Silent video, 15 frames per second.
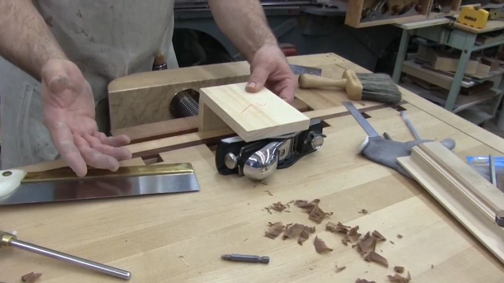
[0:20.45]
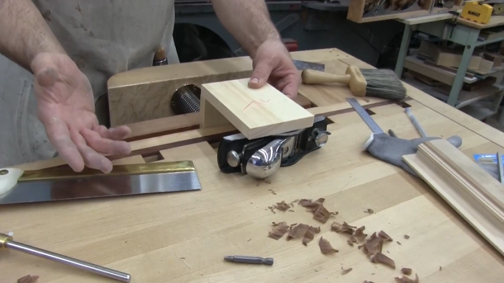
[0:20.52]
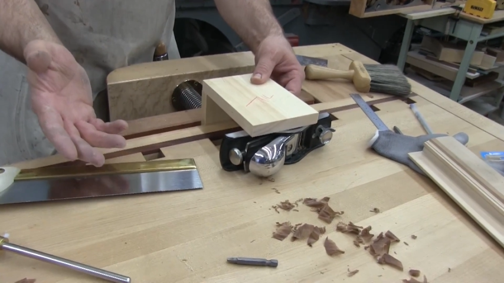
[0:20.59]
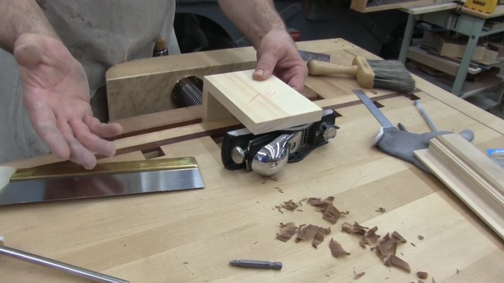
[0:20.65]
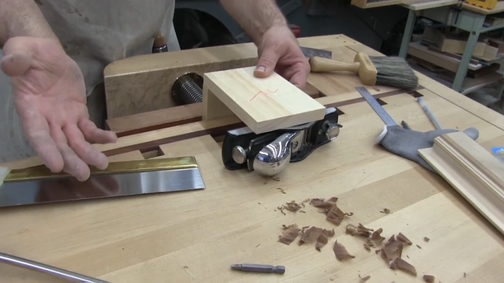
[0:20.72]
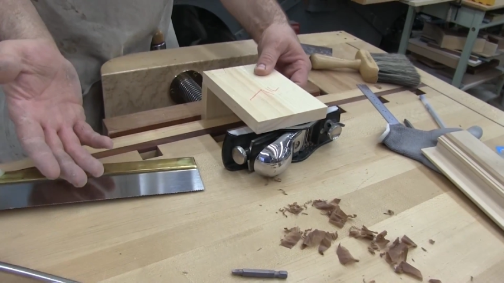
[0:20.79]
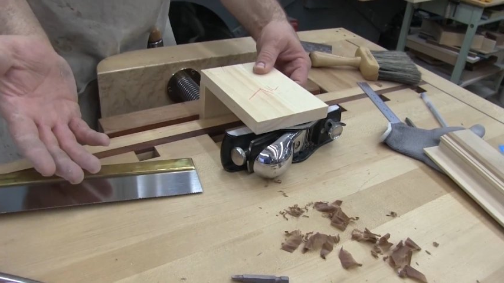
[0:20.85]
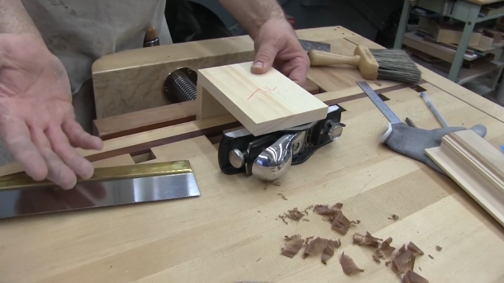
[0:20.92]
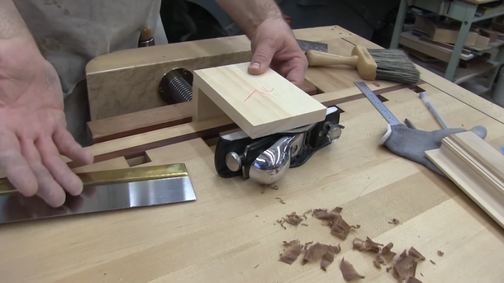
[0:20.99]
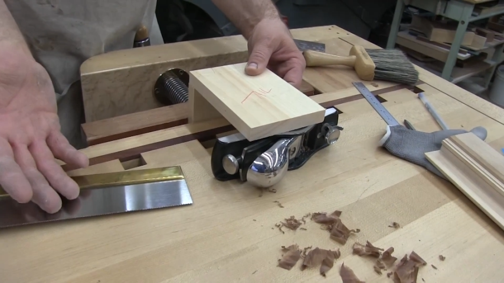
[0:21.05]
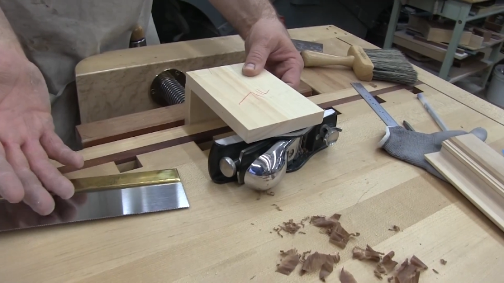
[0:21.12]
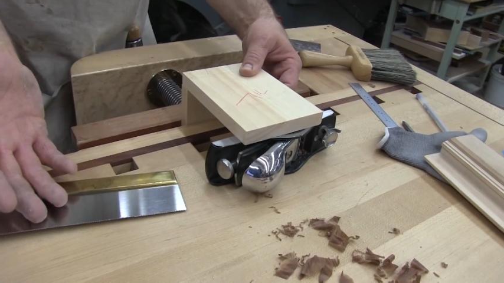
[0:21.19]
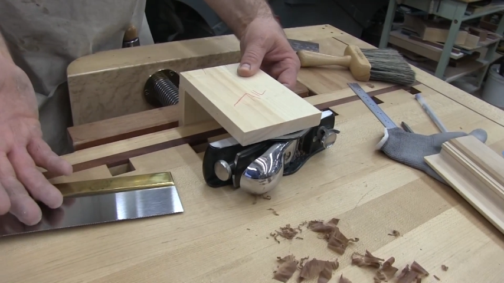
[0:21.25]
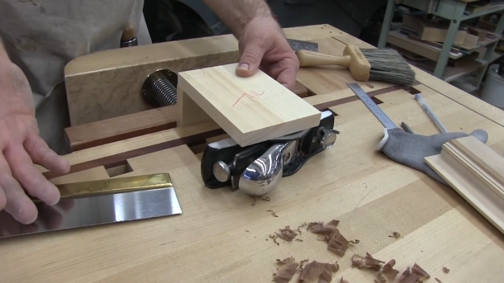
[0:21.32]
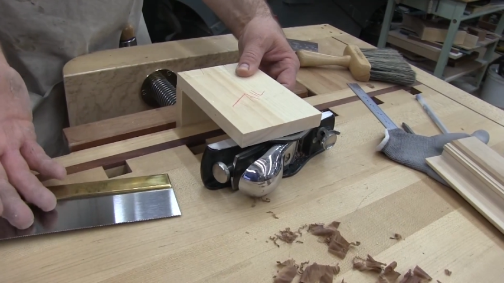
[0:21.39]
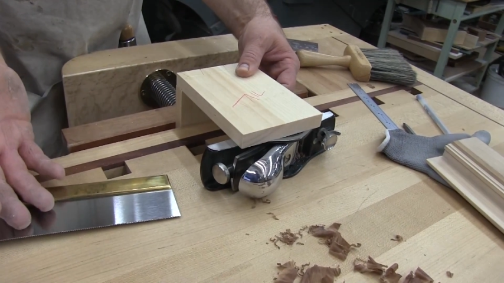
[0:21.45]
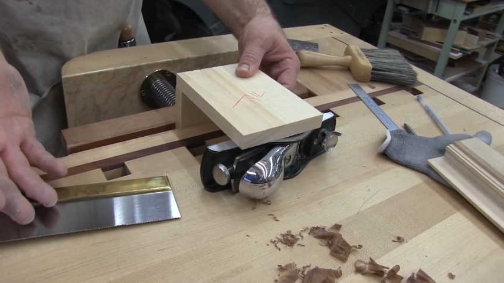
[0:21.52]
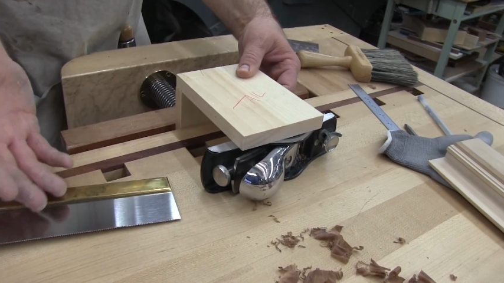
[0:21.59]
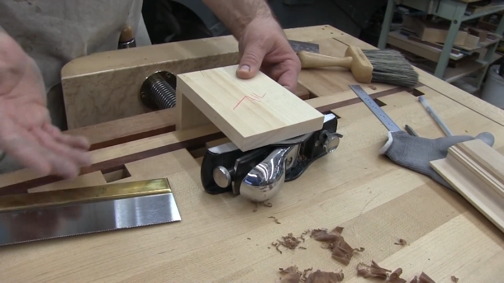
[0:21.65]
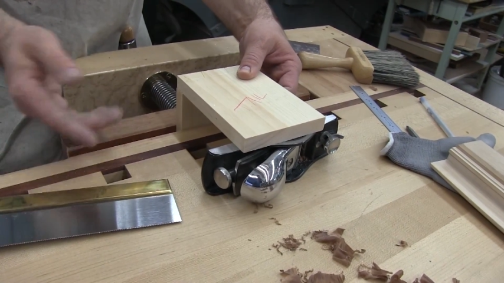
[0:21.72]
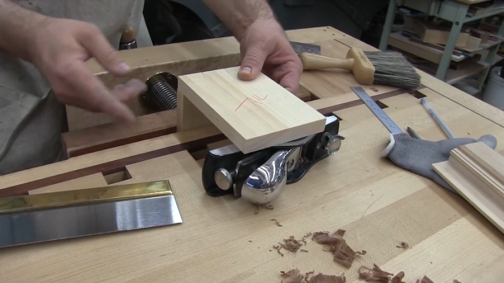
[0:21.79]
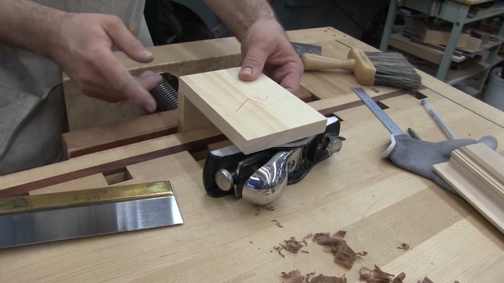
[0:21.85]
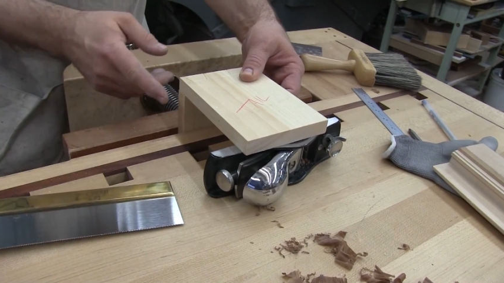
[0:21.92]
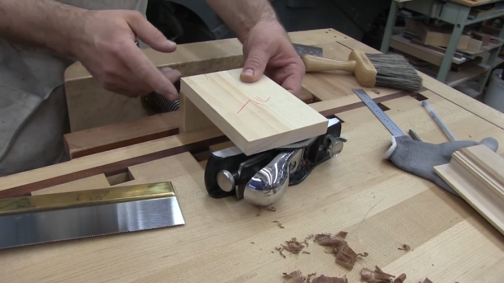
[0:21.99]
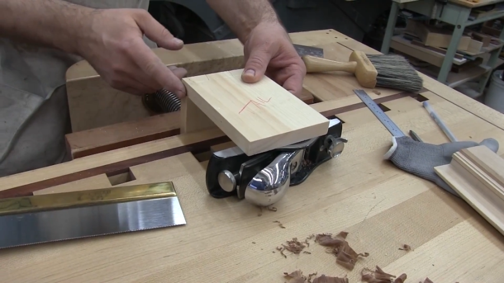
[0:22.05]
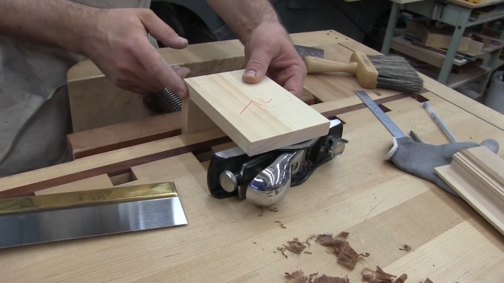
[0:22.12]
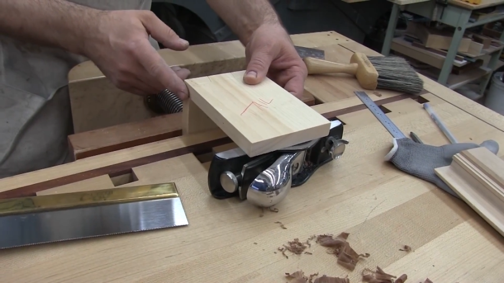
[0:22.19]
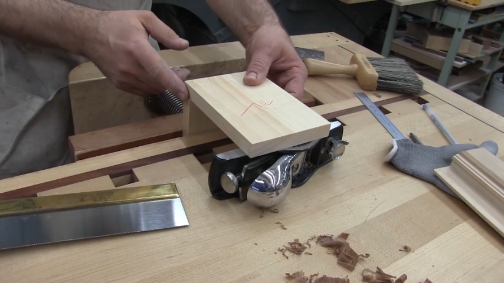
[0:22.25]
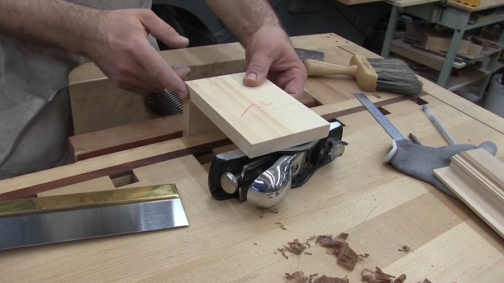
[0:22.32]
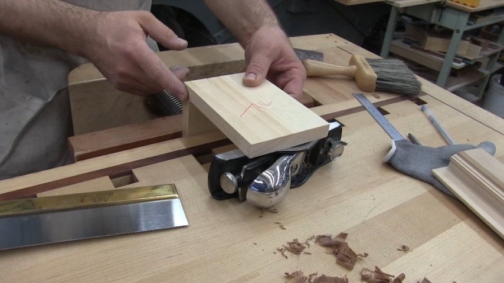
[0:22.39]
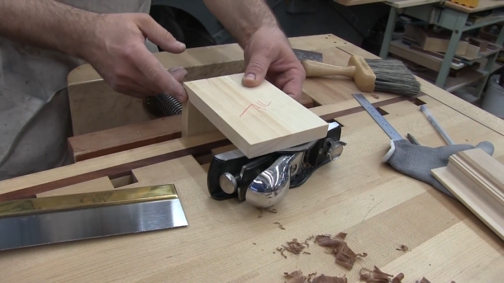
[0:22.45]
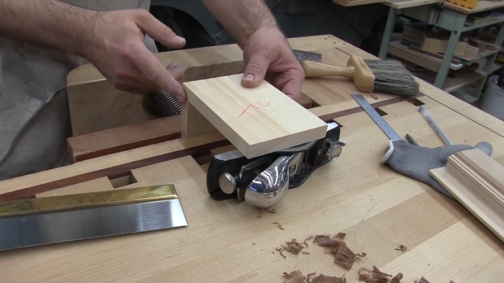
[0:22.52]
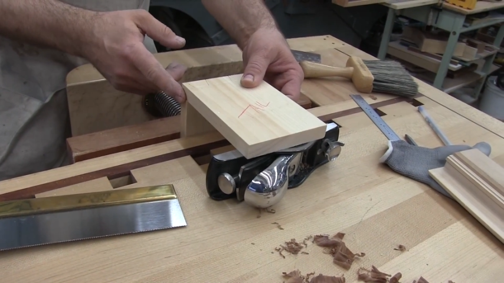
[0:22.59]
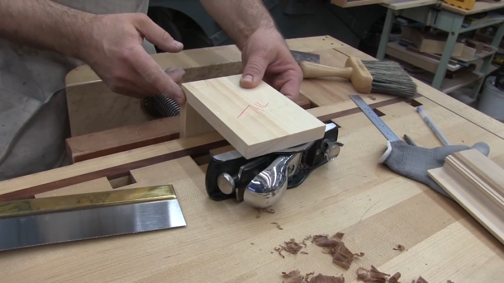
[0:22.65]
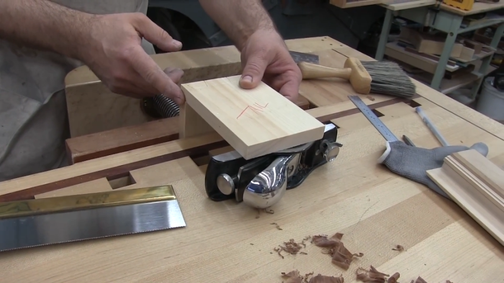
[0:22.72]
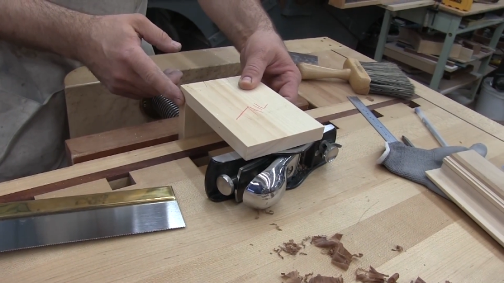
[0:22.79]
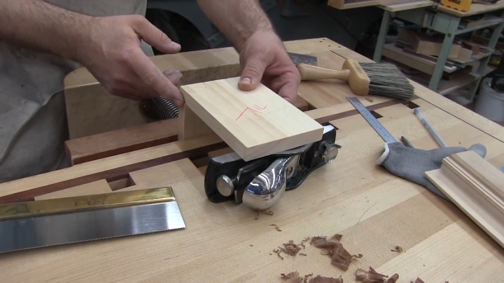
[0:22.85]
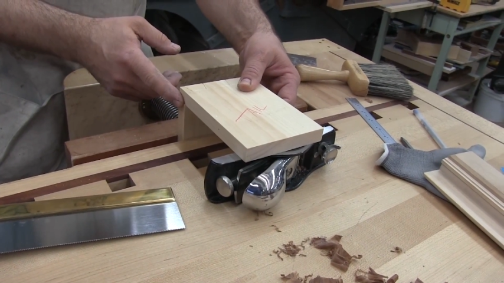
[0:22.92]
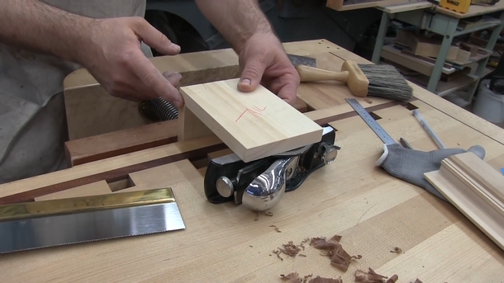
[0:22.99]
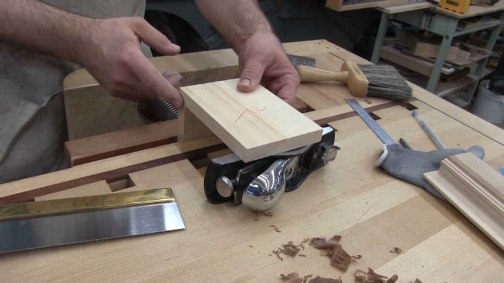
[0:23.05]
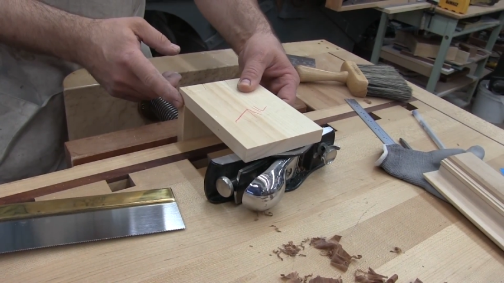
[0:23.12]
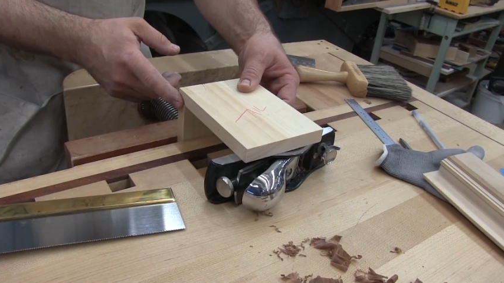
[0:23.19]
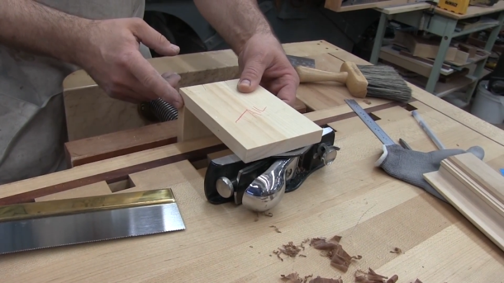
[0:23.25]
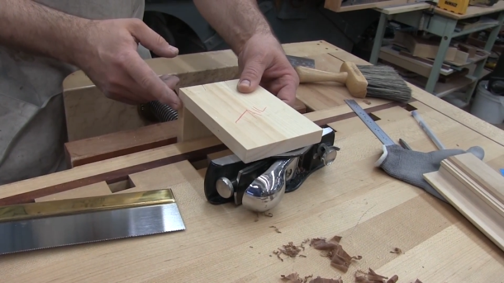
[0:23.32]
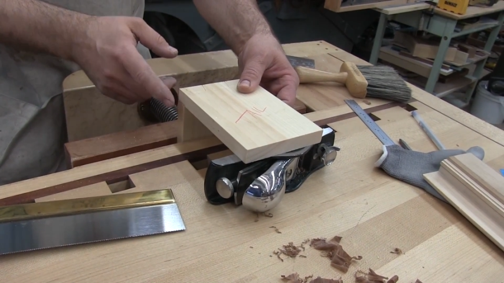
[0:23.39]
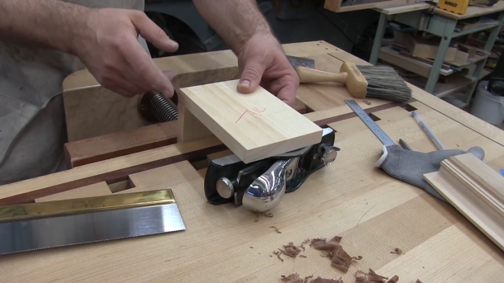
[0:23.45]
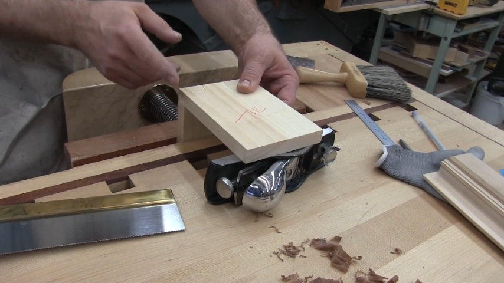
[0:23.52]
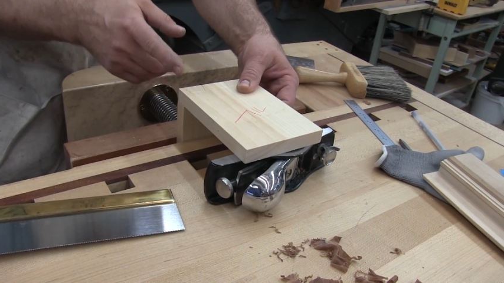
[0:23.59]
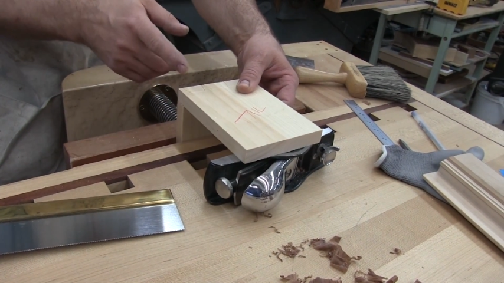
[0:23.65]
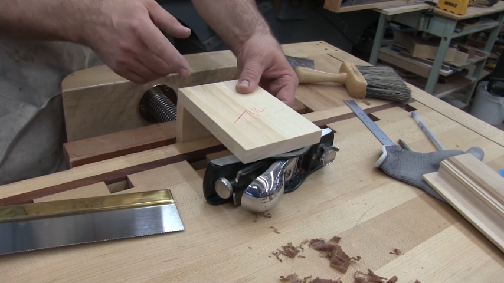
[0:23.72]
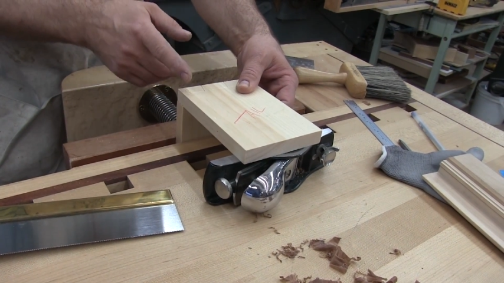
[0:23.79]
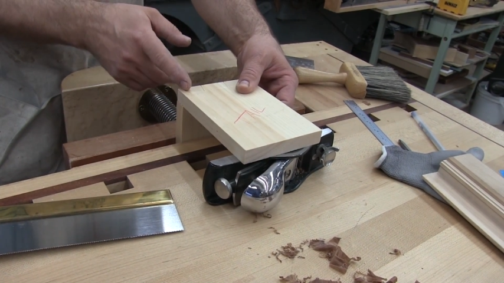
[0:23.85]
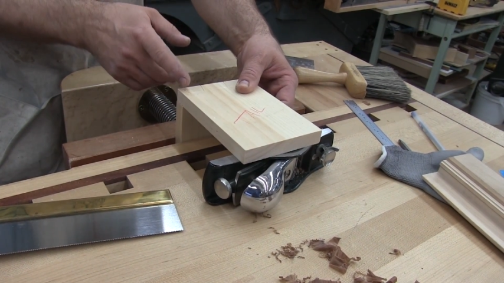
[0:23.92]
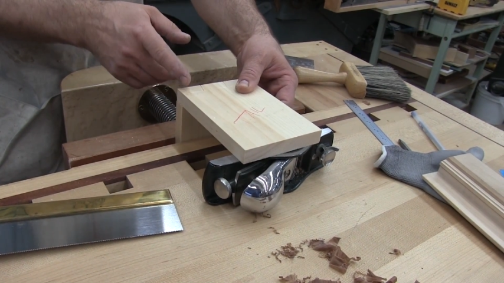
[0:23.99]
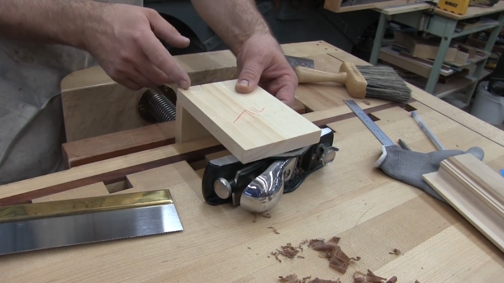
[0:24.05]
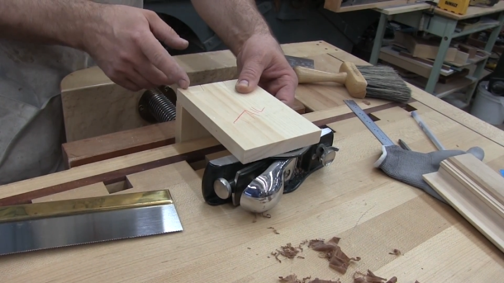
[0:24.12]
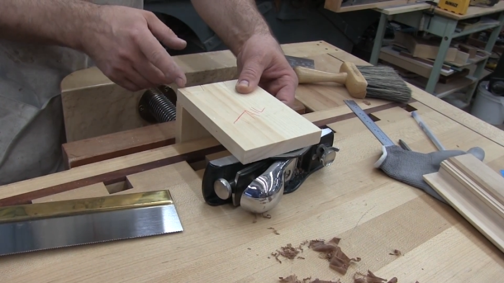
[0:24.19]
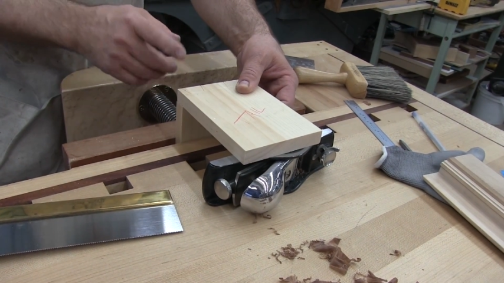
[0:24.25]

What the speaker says: No face is visible, so there are no lips to read.